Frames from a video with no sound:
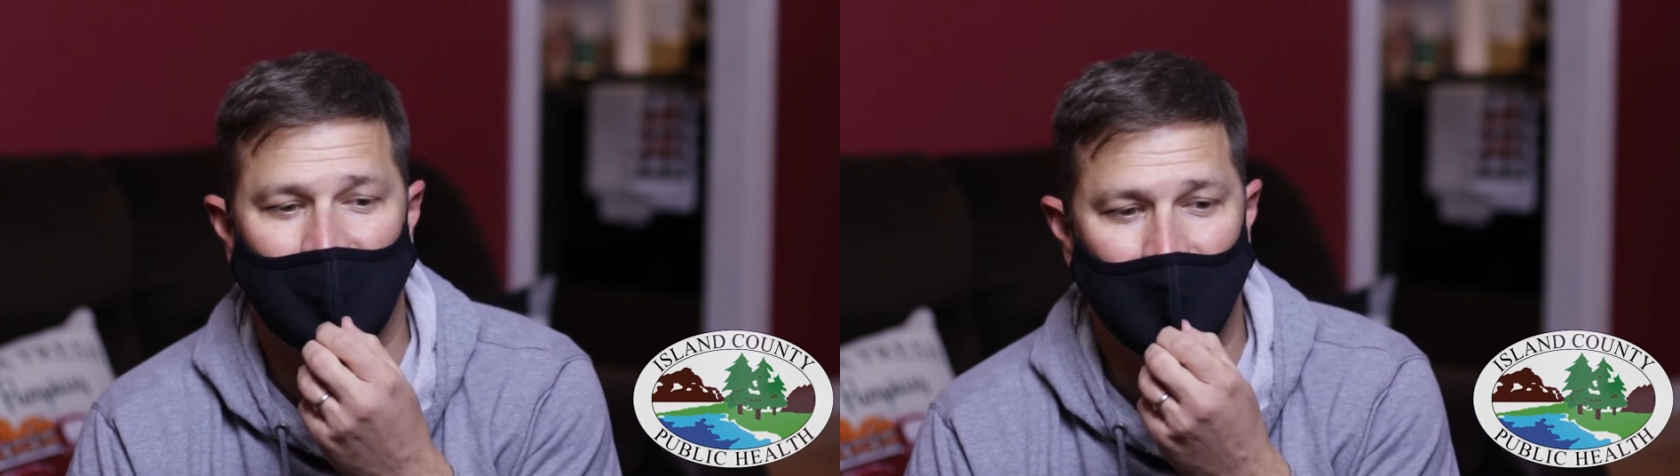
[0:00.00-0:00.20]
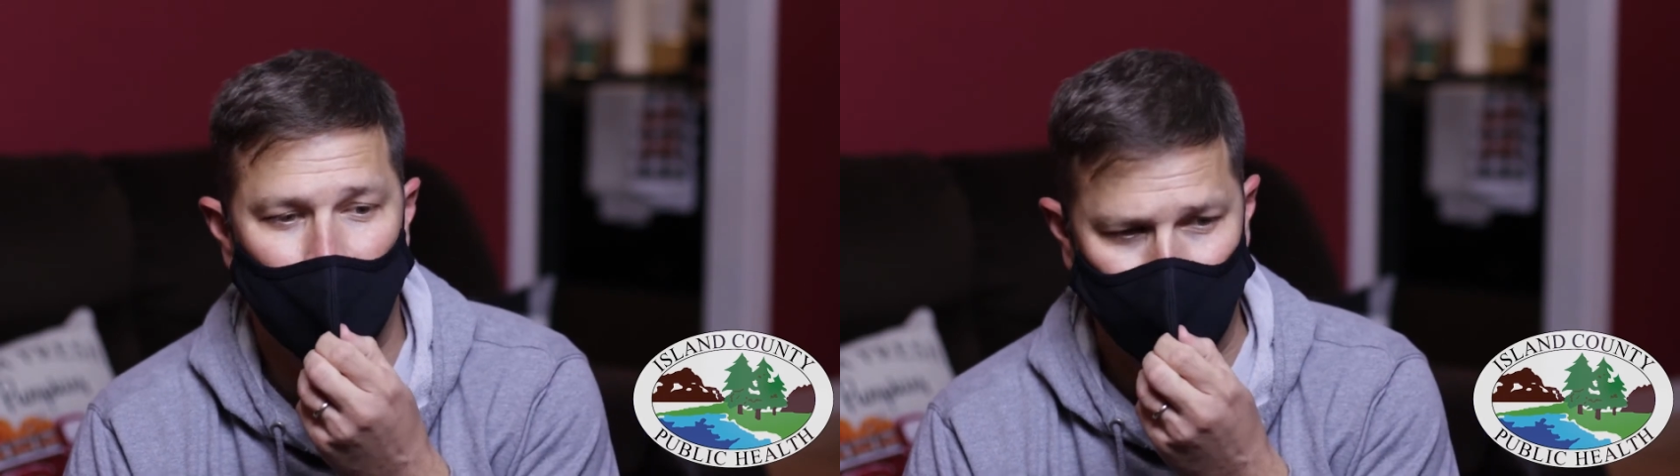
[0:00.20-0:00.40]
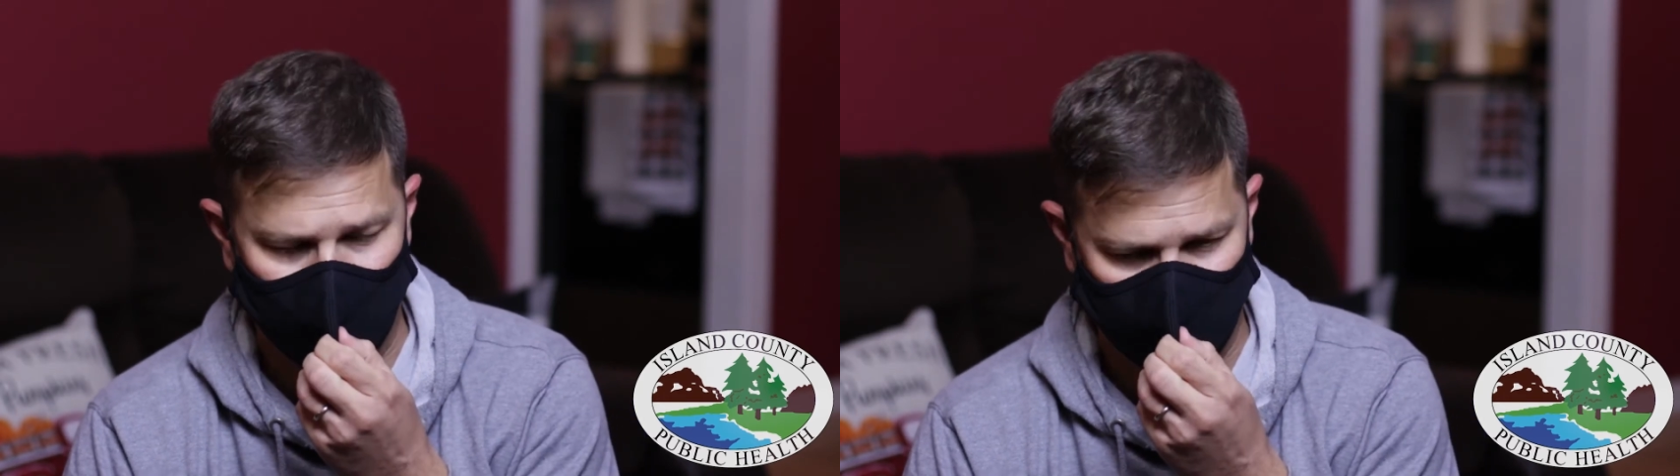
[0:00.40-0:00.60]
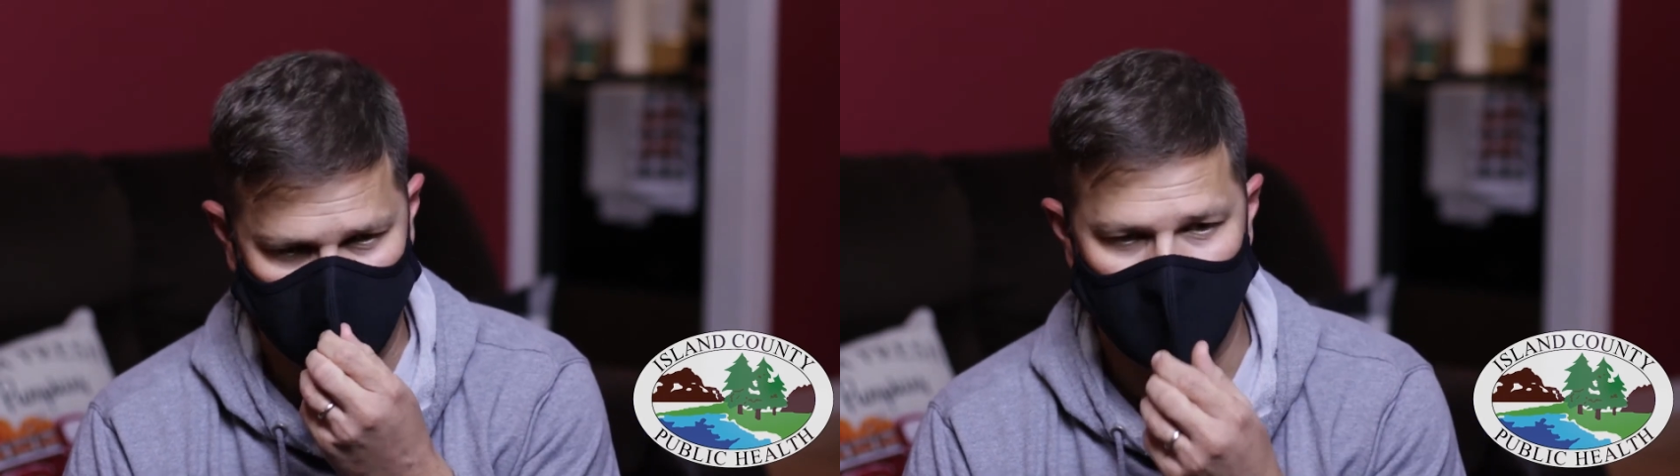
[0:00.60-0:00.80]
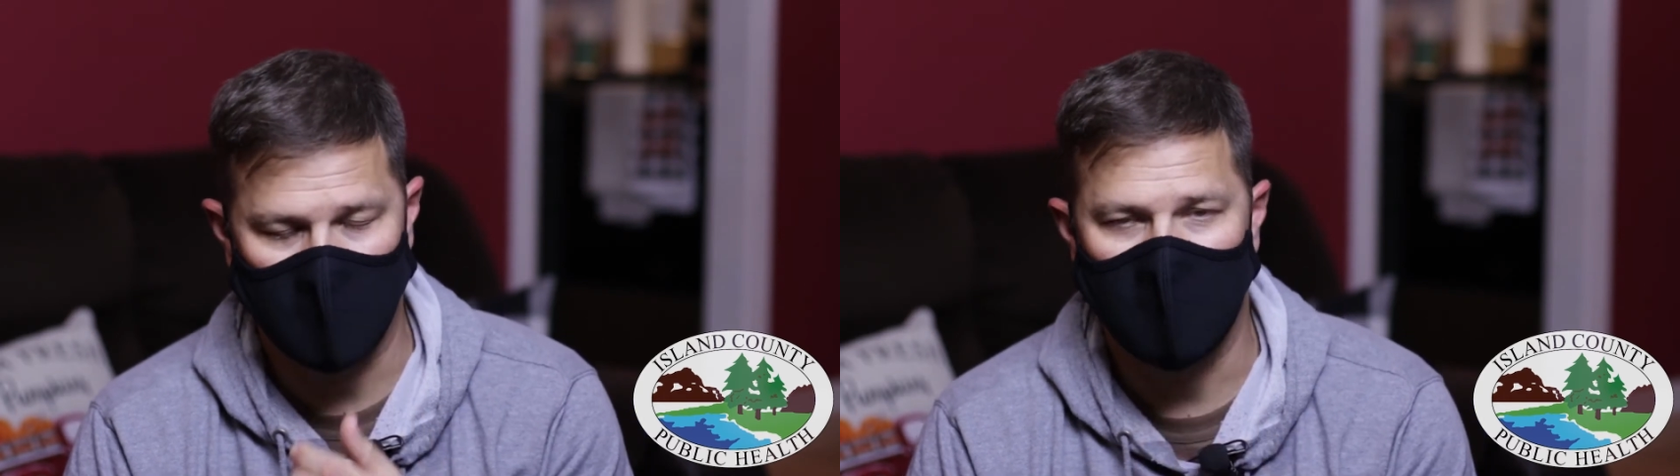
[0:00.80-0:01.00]
Coast
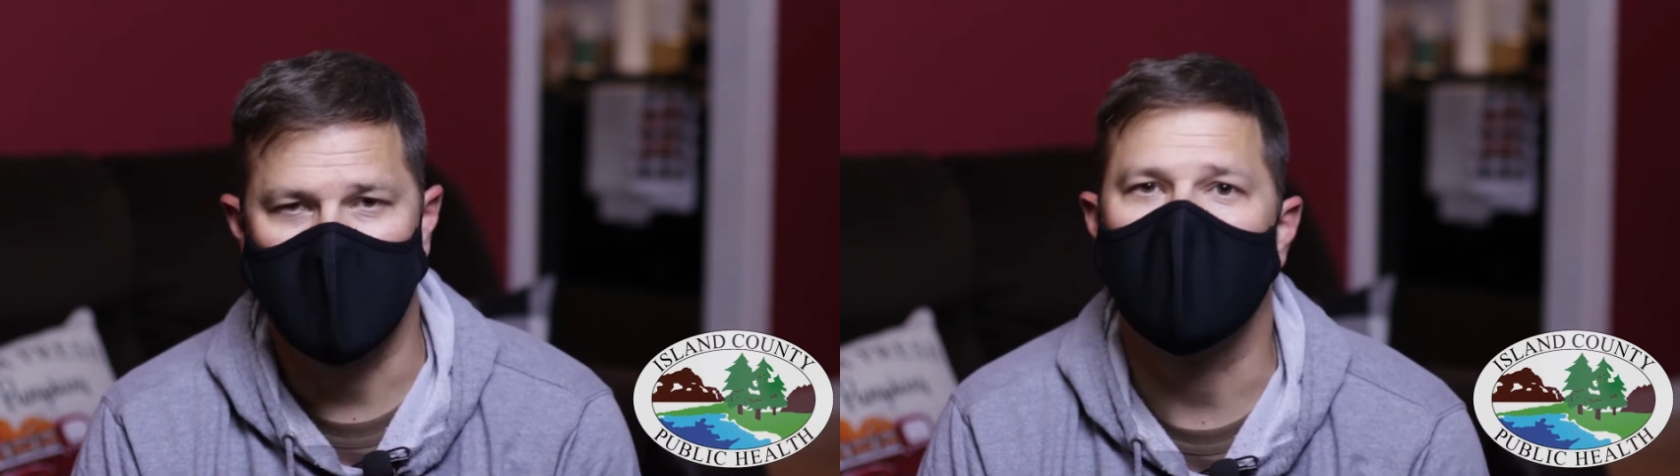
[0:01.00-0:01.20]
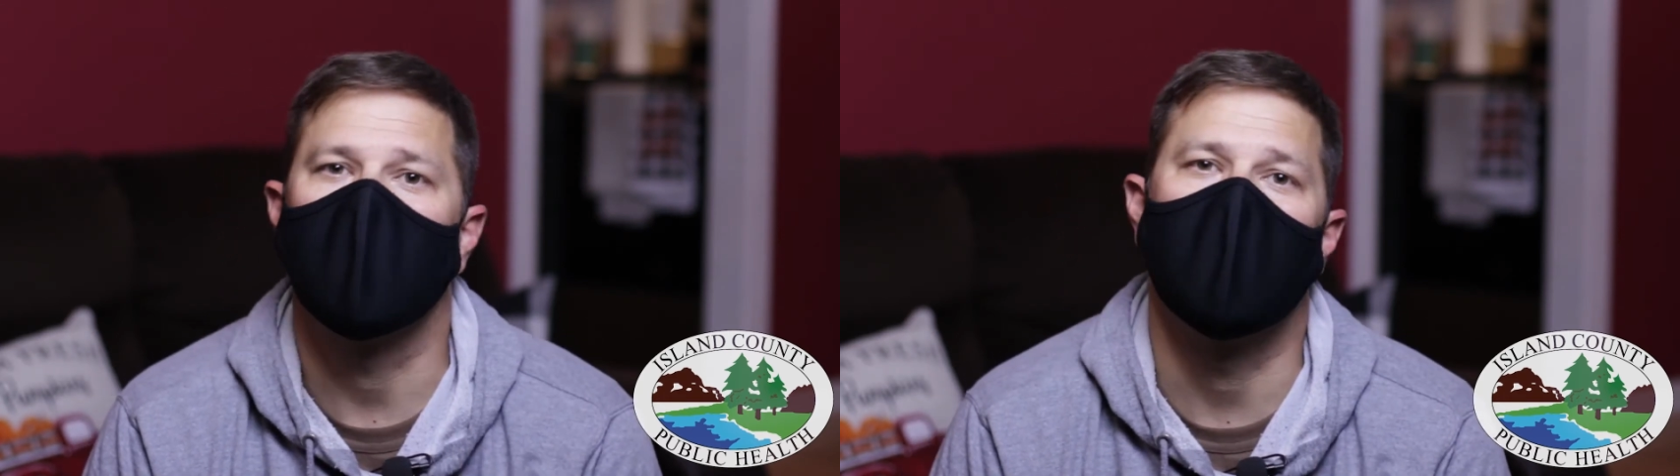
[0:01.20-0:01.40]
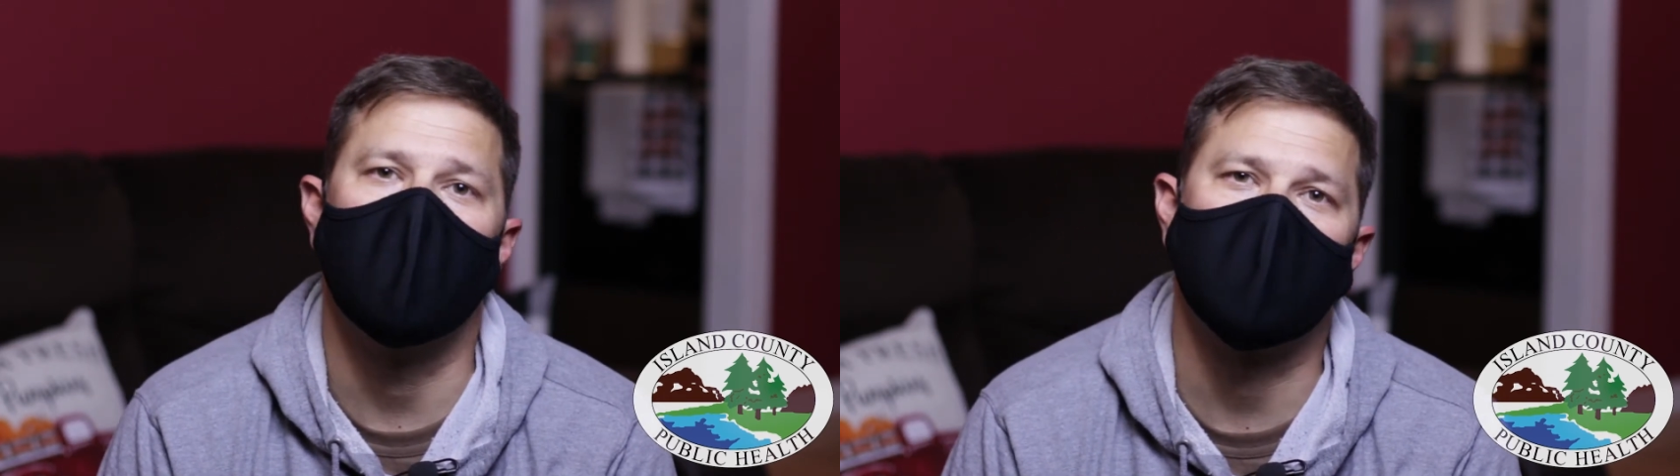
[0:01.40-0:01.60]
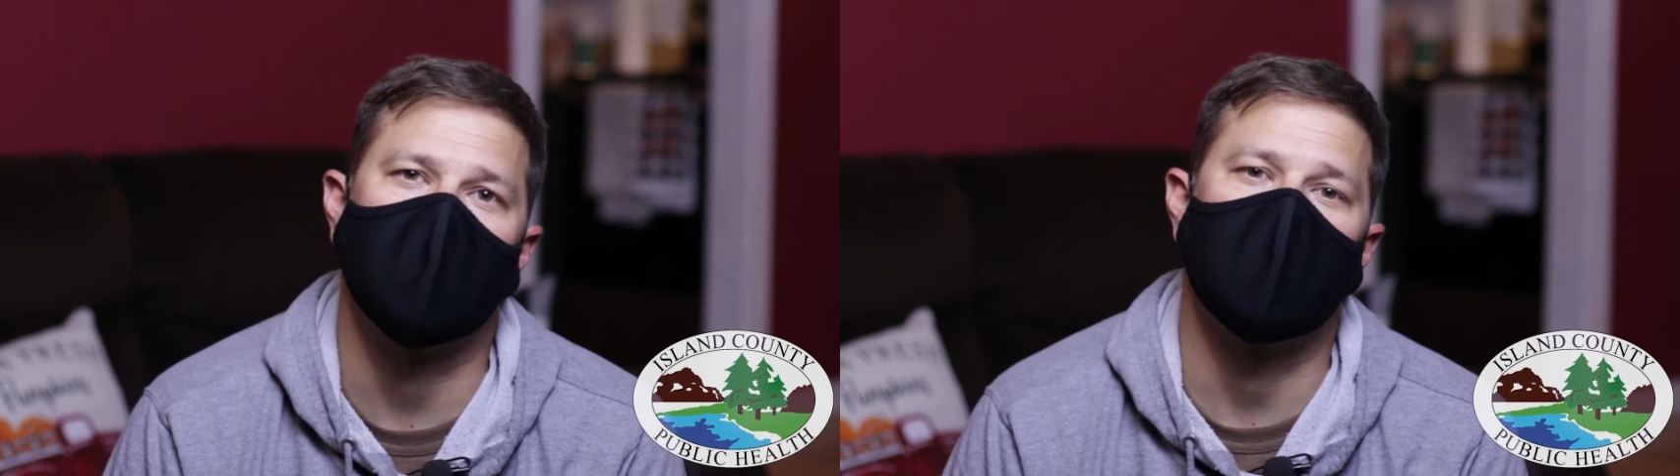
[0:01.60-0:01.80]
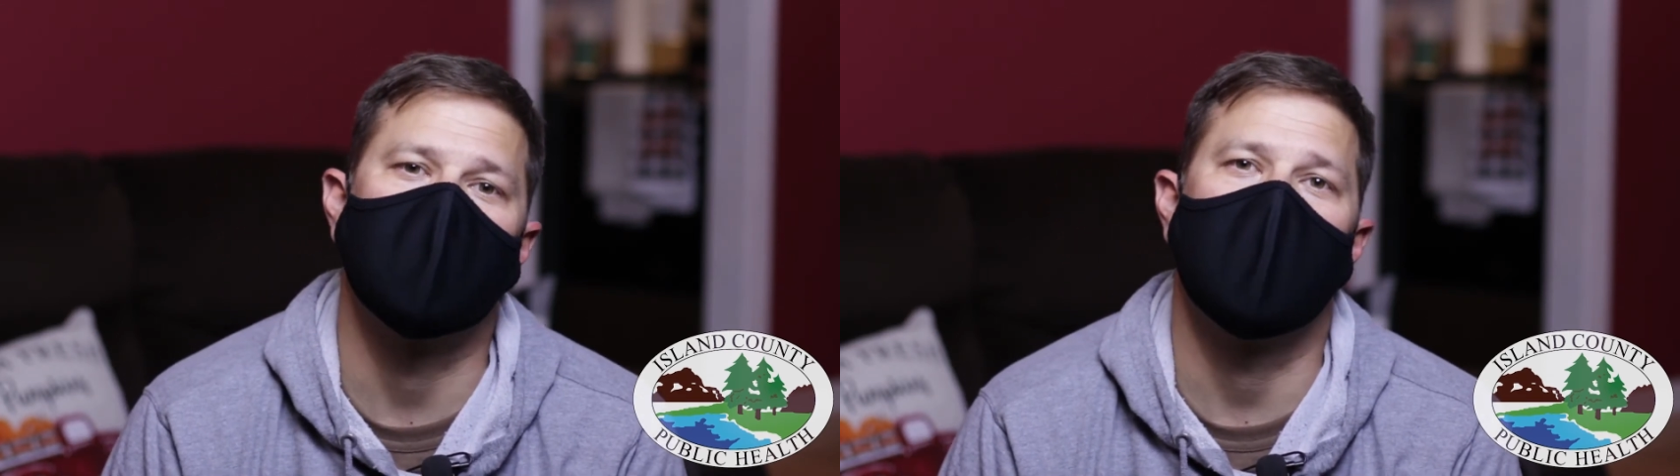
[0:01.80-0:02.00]
was the
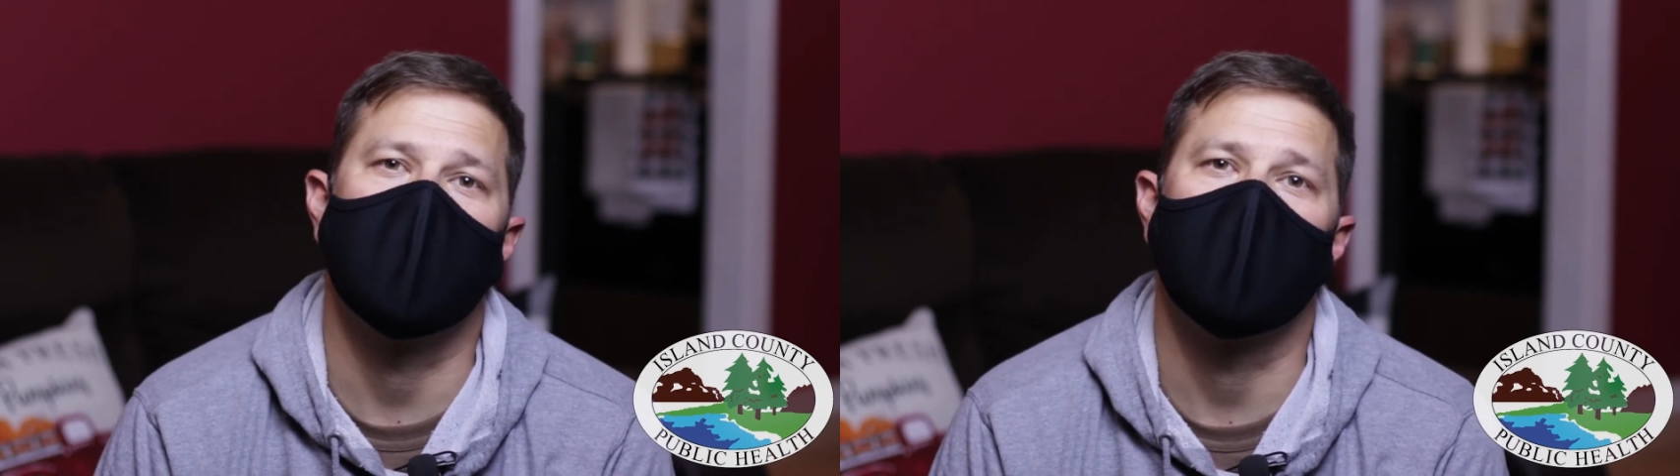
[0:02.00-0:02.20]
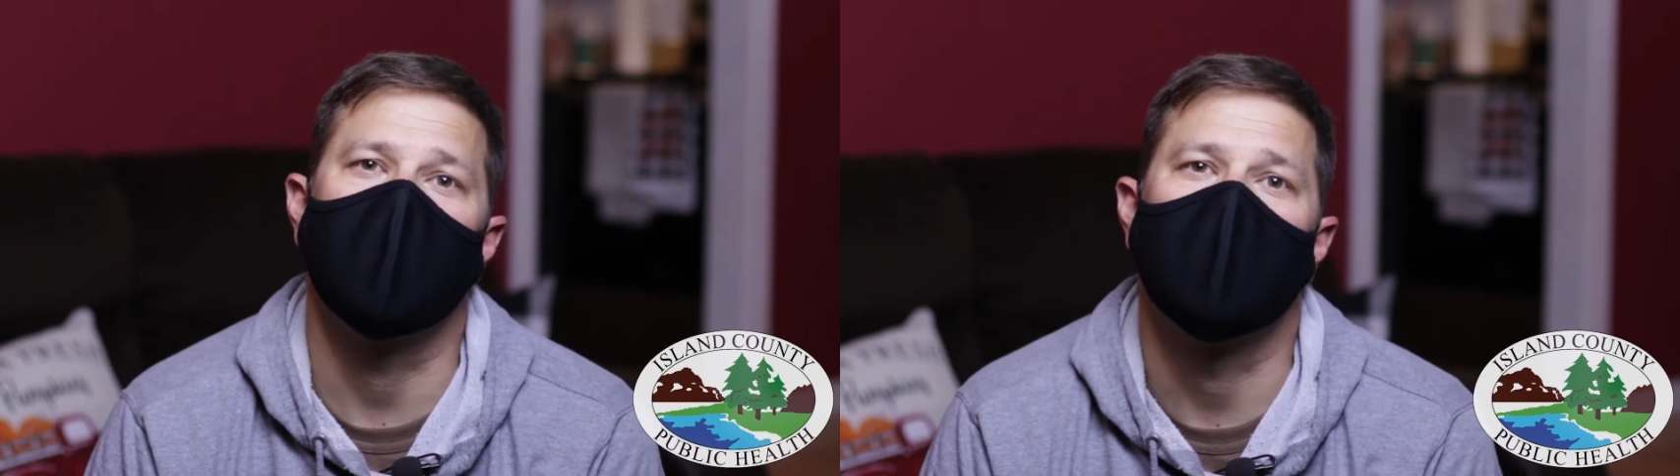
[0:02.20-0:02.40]
day